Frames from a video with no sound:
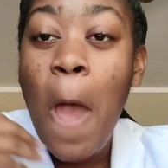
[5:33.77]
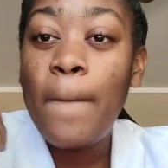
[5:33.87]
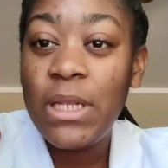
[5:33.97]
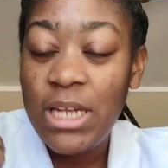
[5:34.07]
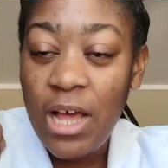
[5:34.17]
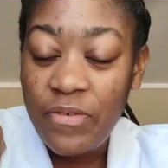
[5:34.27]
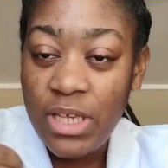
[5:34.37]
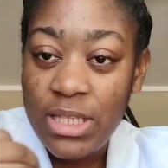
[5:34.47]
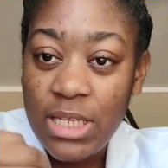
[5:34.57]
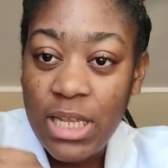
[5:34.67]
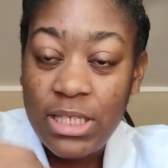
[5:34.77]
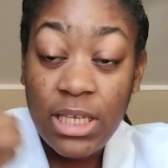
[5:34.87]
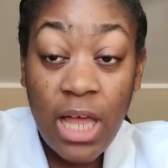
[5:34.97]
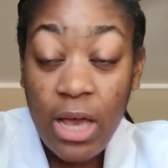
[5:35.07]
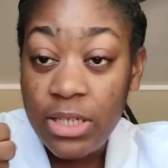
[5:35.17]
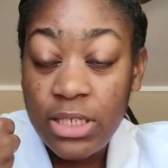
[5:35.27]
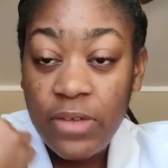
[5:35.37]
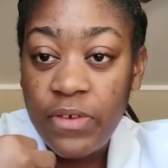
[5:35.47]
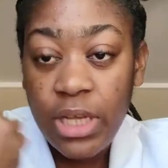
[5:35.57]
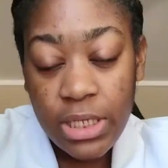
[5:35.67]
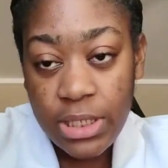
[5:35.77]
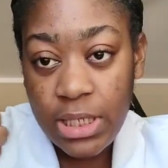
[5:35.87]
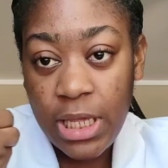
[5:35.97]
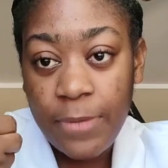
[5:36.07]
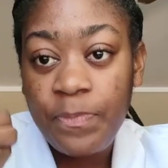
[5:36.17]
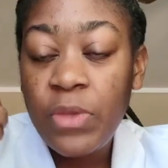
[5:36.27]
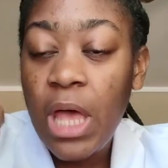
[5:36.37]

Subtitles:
me did have to say that you're not going to defend eat tonight.